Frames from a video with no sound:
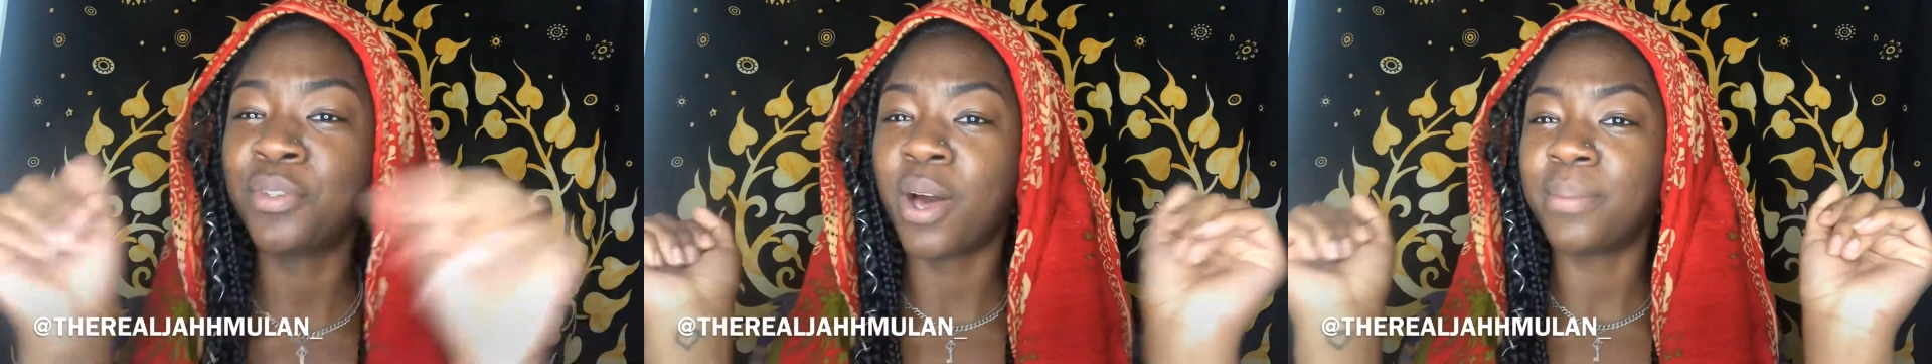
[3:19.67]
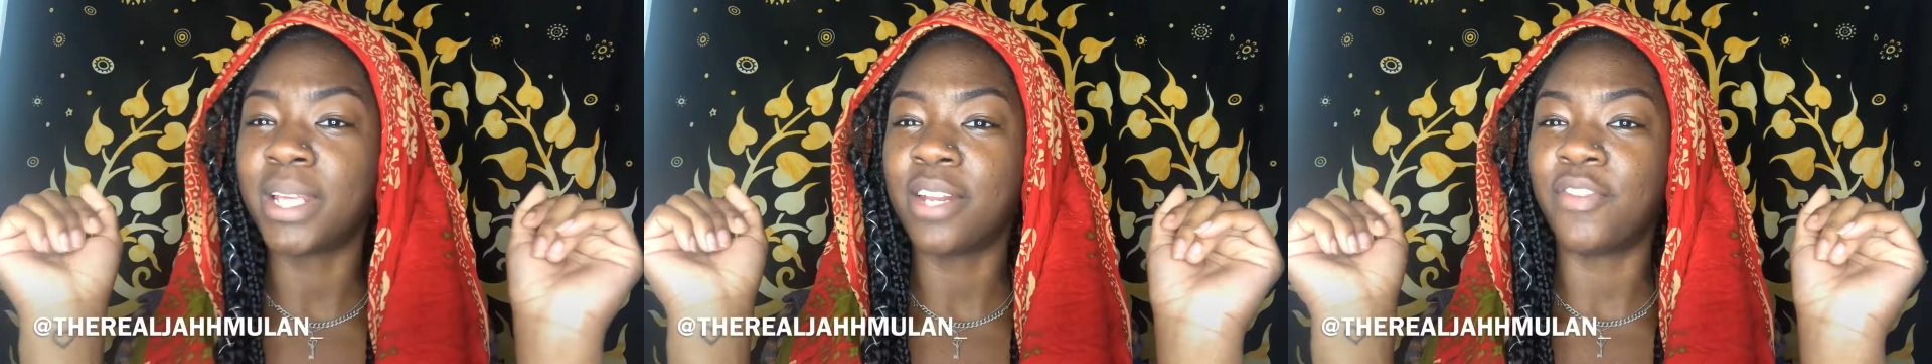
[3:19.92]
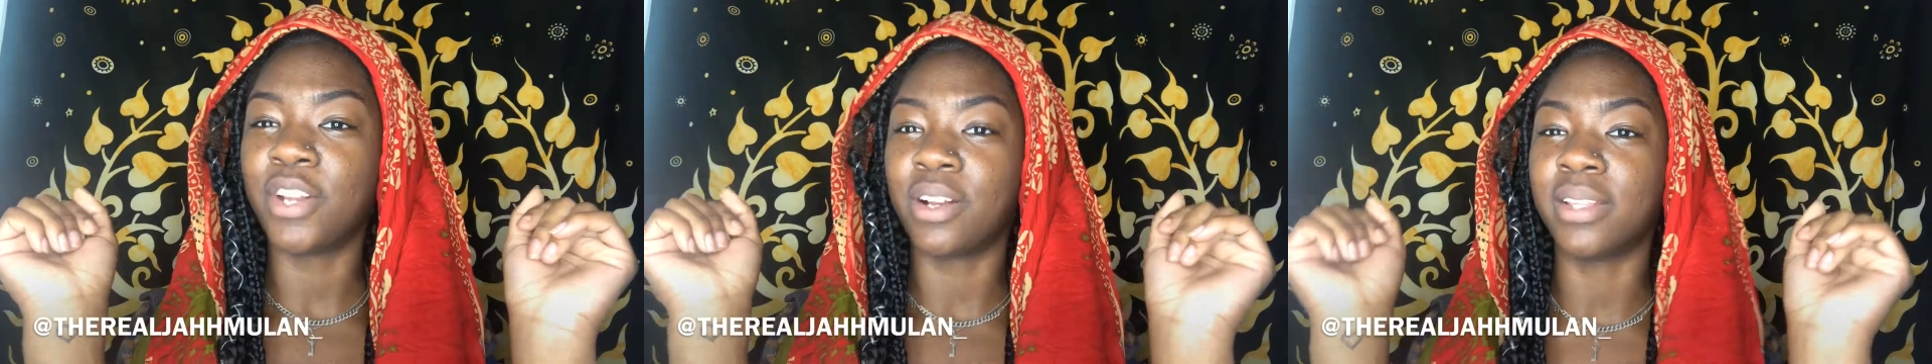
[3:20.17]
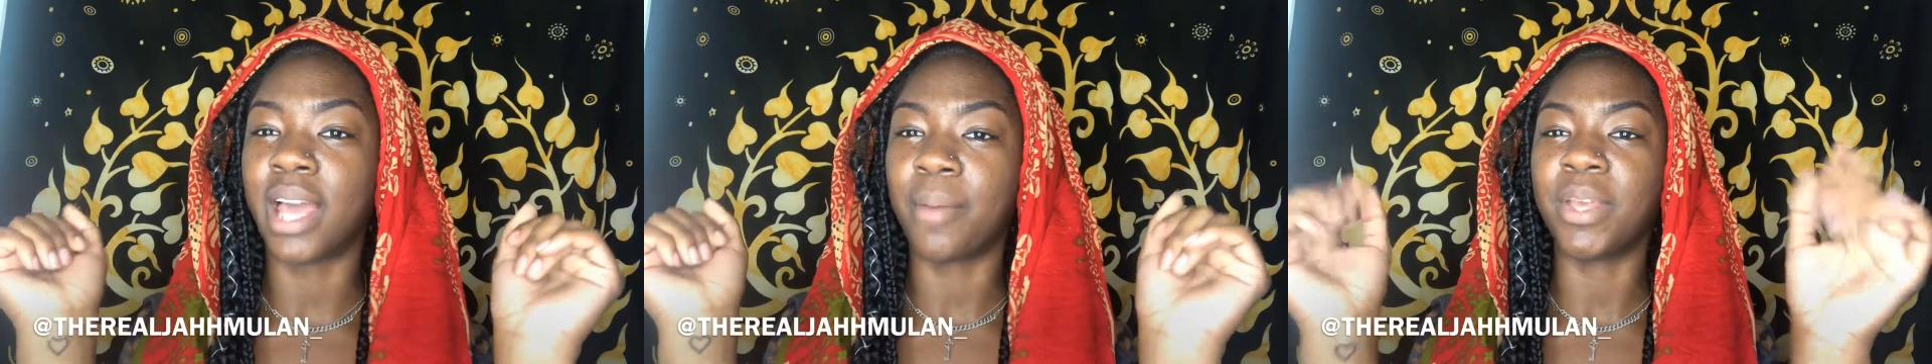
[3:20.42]
do an updated video
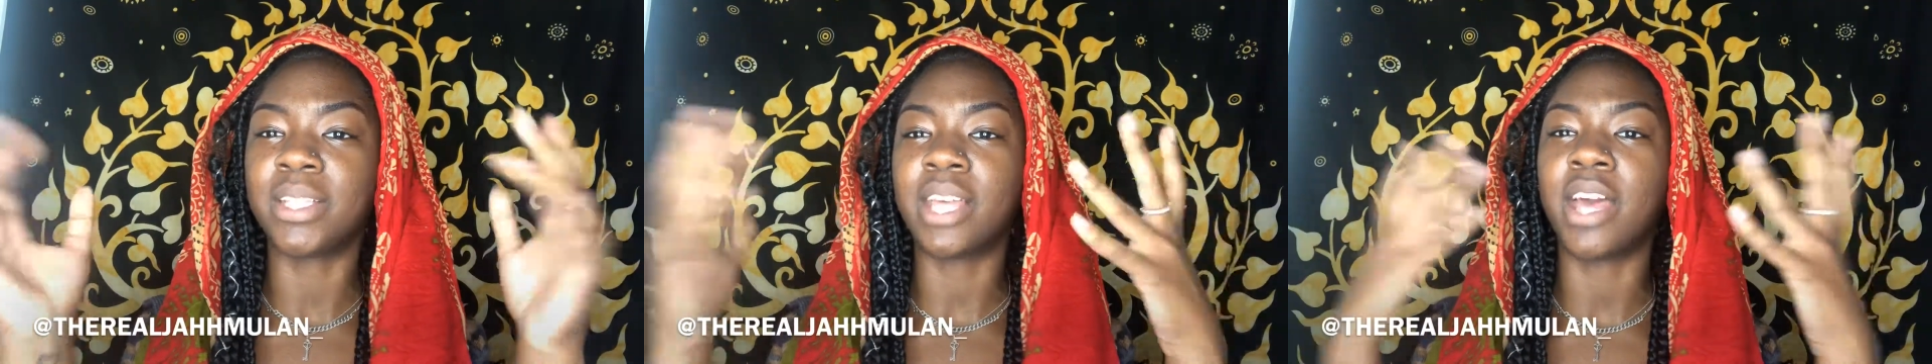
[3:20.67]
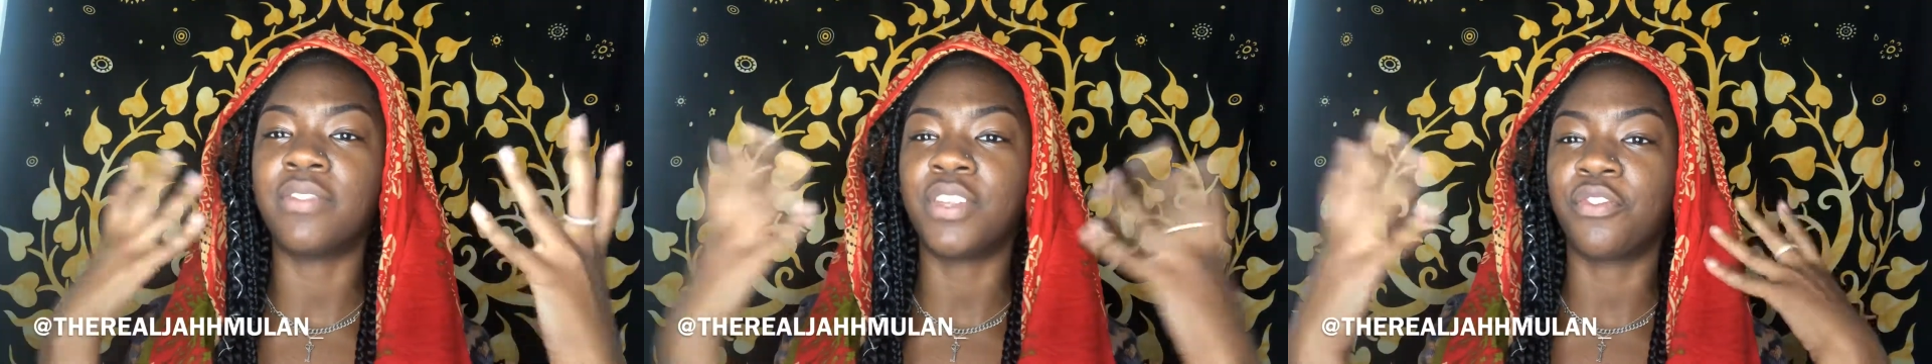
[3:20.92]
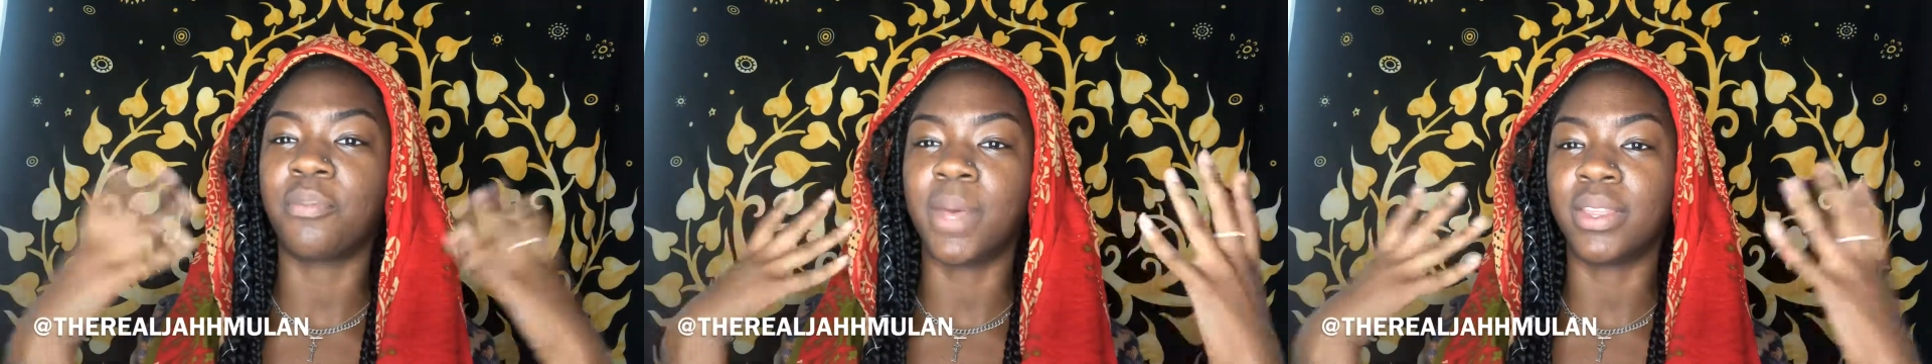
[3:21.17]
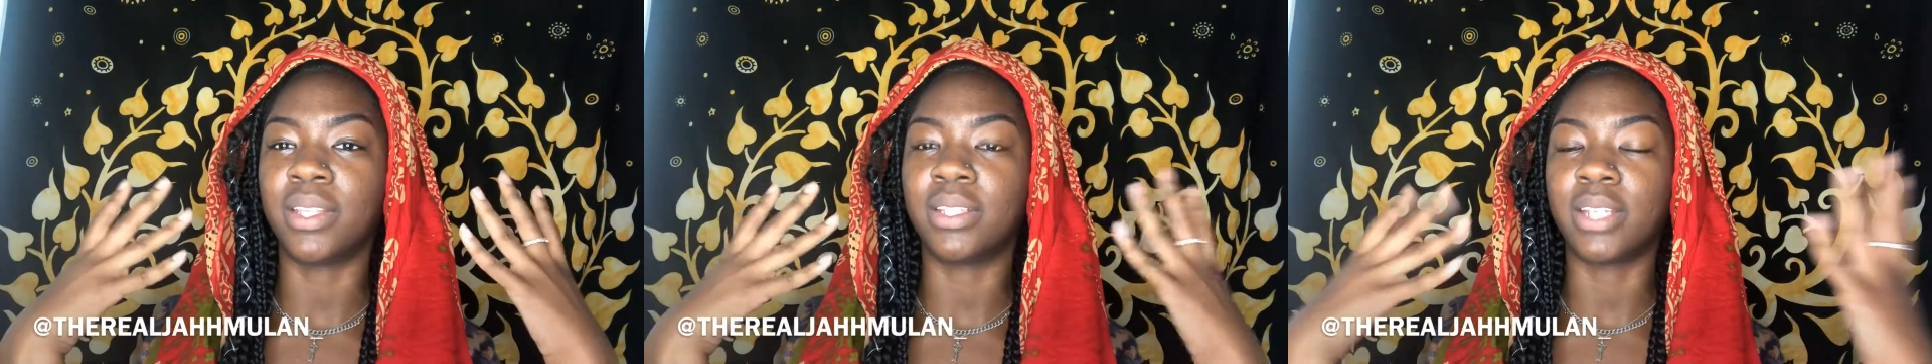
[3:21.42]
on that because I have different
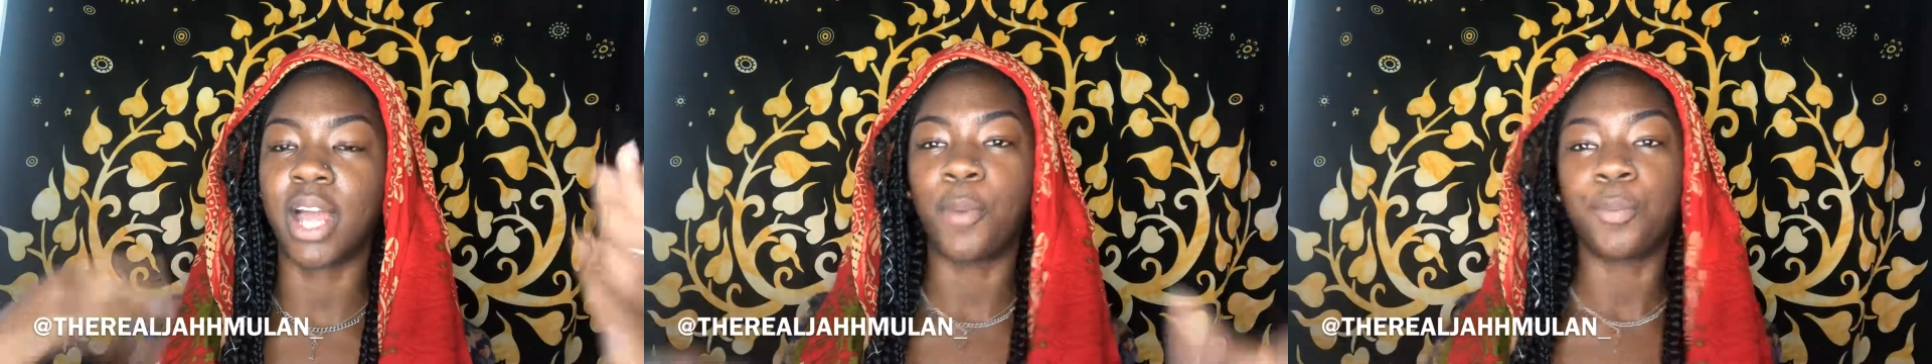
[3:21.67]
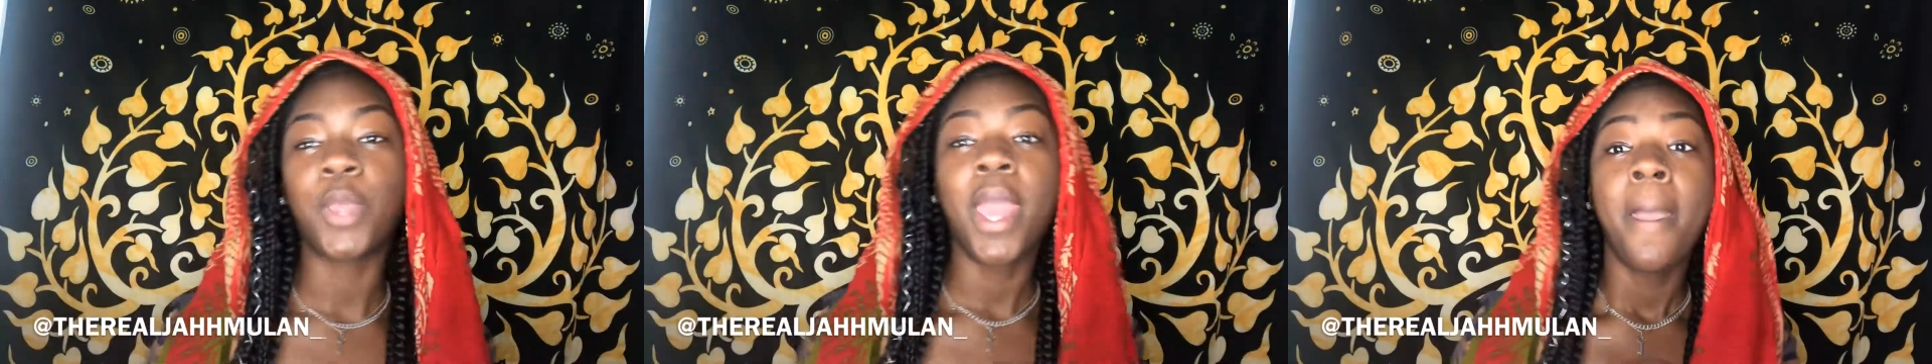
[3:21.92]
methods now.